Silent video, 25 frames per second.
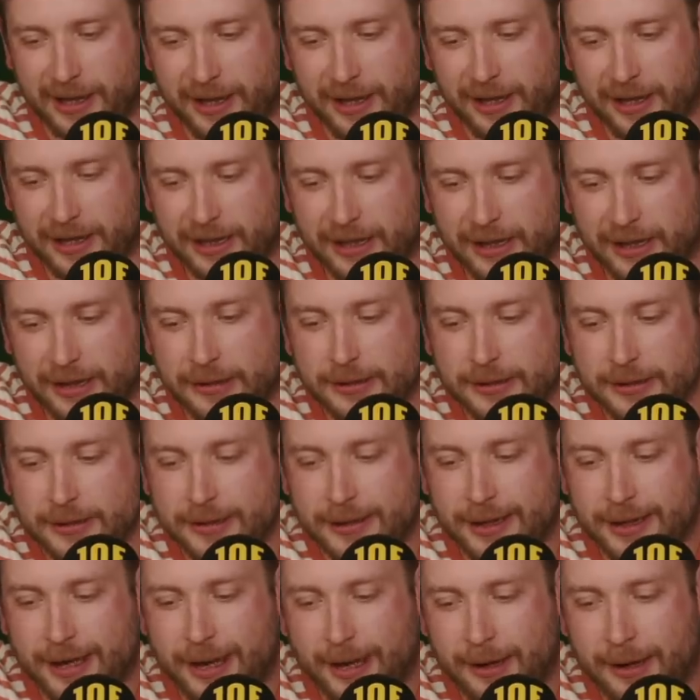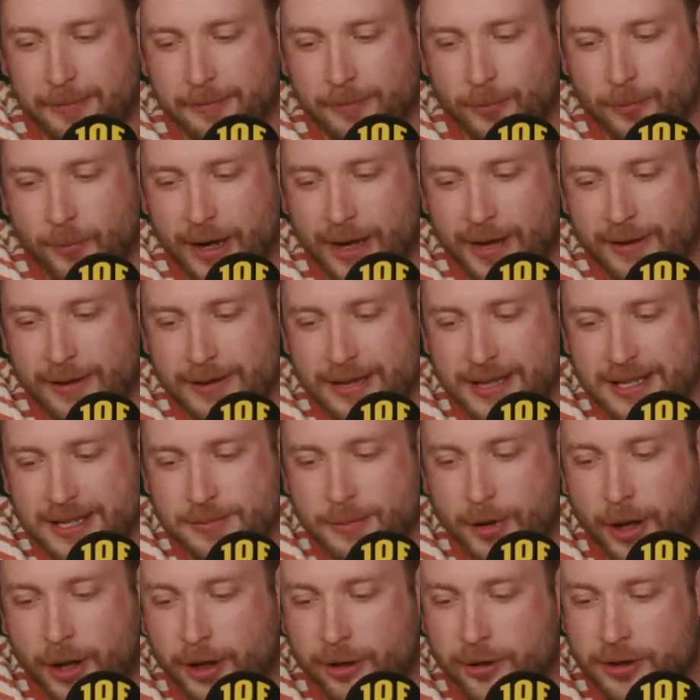earlier, um, where these
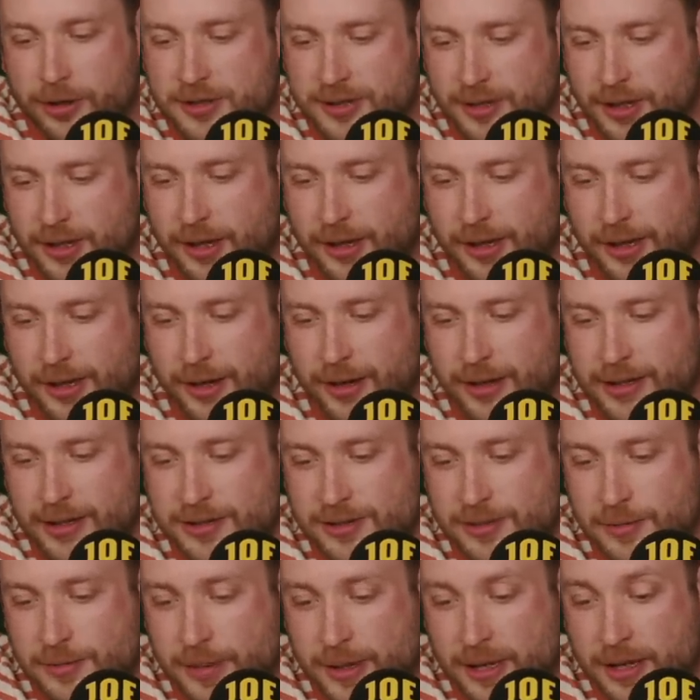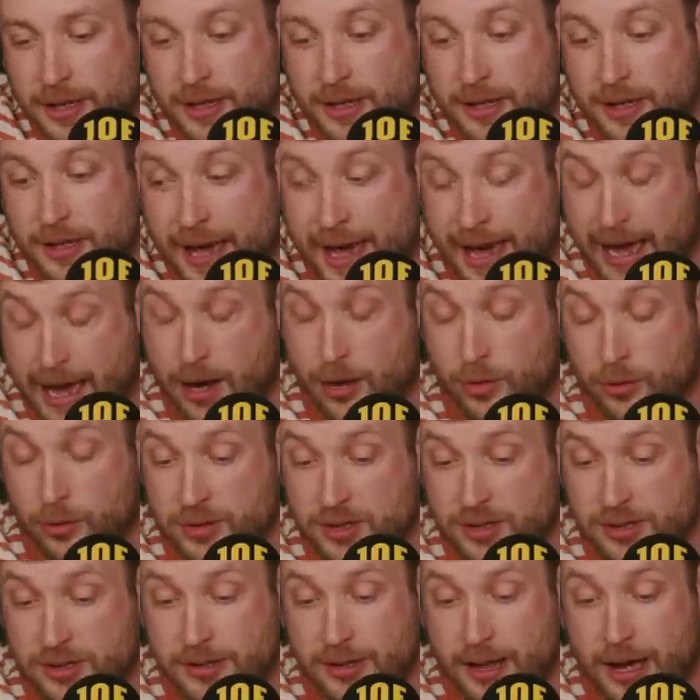migrants are going to be
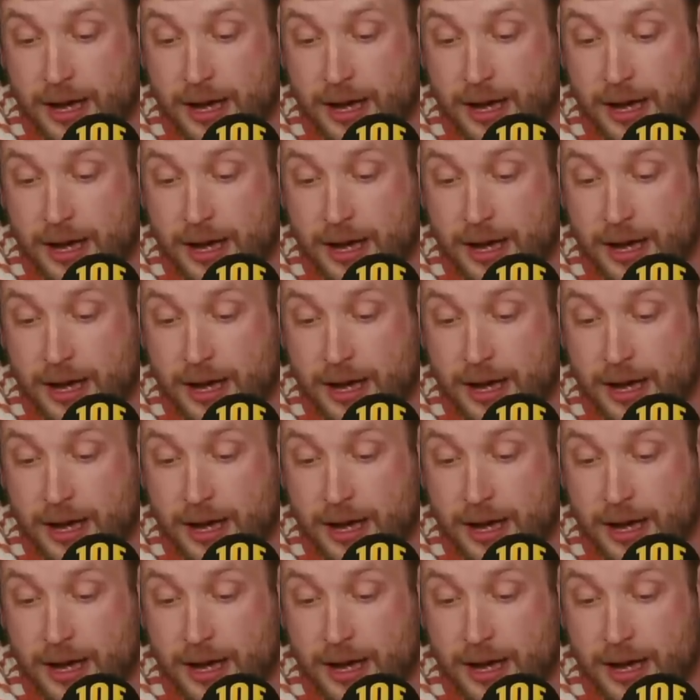housed.